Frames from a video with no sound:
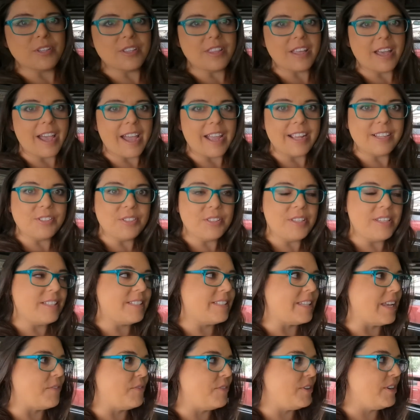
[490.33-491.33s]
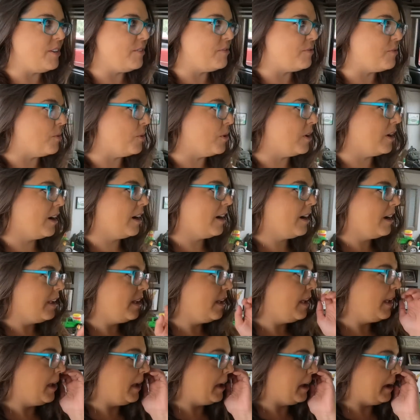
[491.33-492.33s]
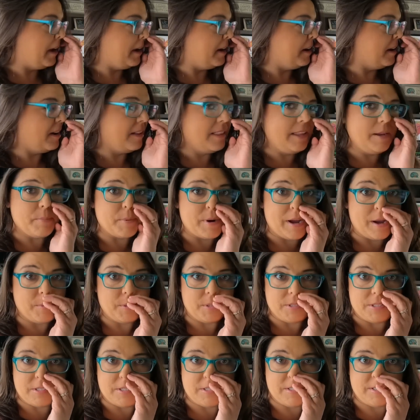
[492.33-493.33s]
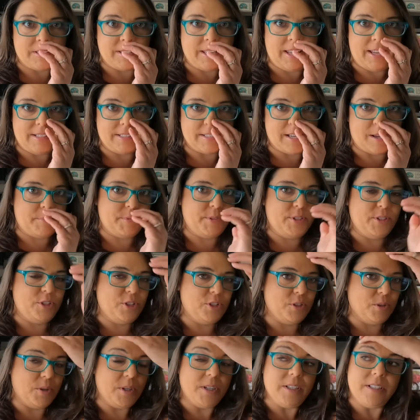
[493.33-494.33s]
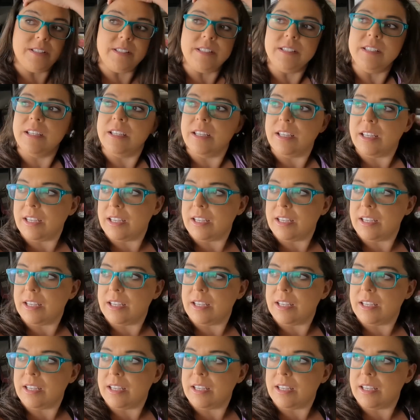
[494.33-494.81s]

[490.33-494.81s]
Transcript: So the high's only seventy-four and all I brought was tank tops and shorts.